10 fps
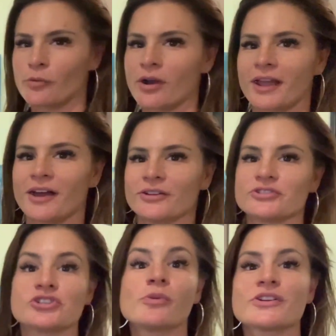walk out
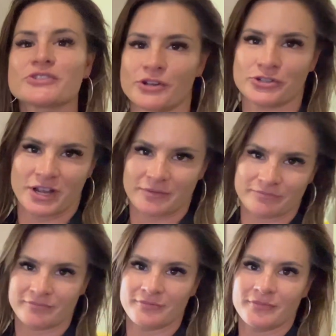to our saw shop
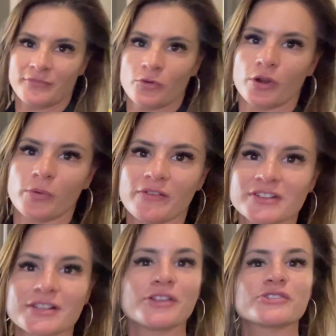where we have a
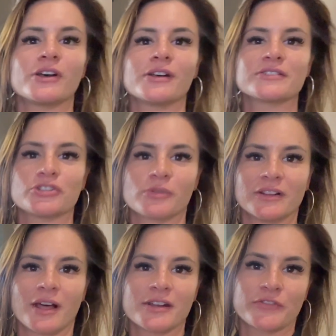ton of saws that do a
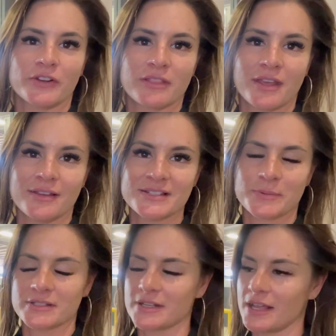lot of different things,
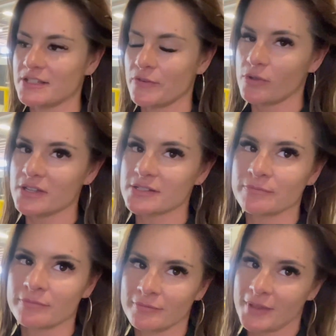but today's focus
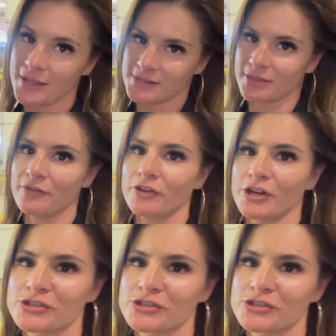is the thin veneer